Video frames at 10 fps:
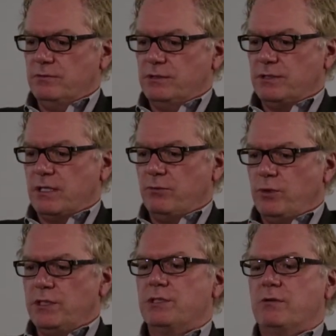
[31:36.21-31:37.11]
decide
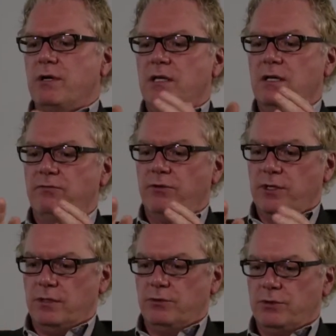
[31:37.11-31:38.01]
what is the right thing for
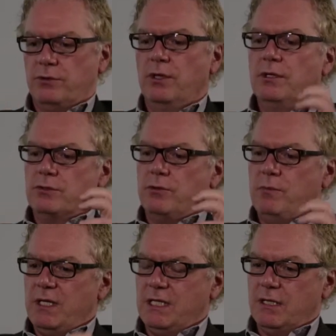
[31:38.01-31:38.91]
the culture. So
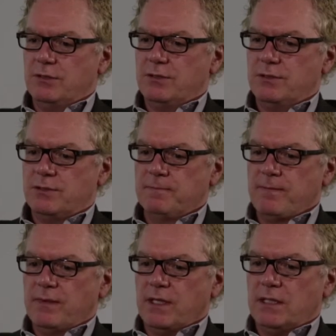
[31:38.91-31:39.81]
in many cases,
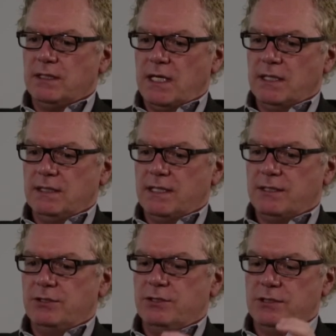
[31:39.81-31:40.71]
I
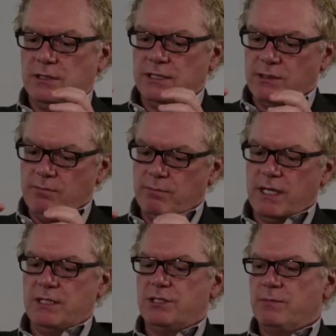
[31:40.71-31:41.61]
like to let's
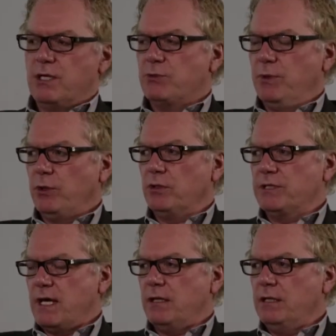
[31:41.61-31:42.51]
embed some entrepreneurial
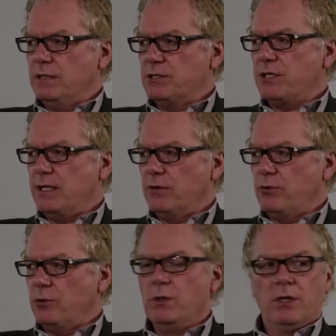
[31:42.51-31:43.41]
talent inside a
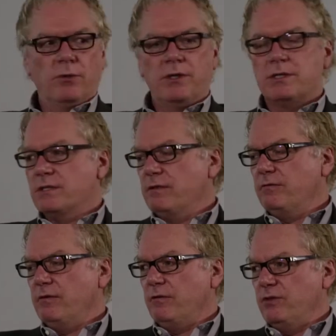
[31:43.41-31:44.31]
group where there's a
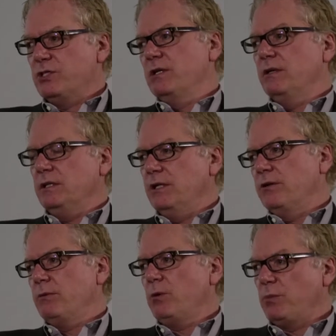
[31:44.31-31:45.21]
visionary
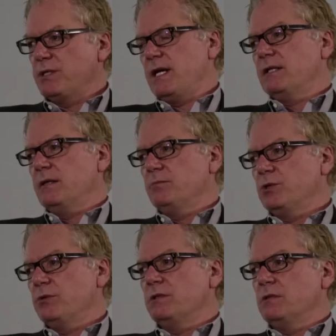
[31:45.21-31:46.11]
leader that will protect them.
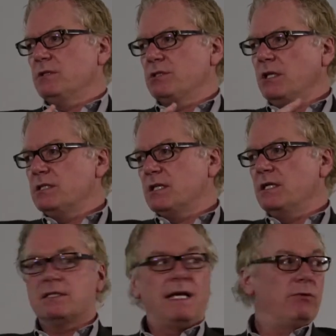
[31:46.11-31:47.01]
So in Sonny's
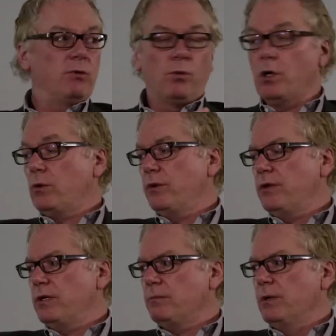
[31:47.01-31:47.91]
case, that would work
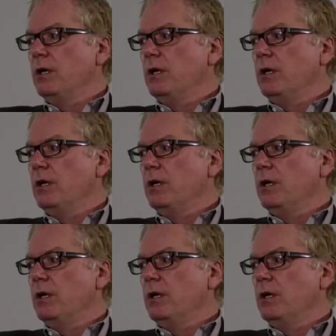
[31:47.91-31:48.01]
with him.